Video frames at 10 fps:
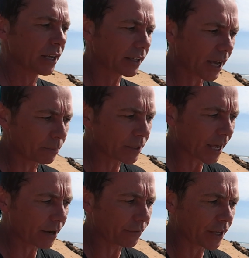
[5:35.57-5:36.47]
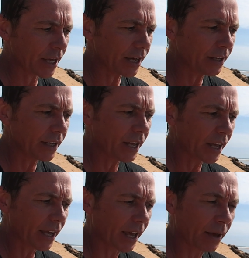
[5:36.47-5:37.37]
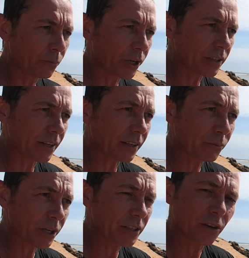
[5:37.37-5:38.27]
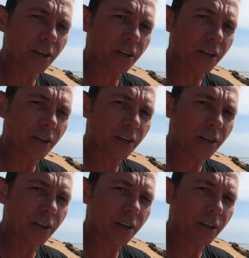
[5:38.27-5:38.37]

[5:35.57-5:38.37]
comes out of here, and what he's got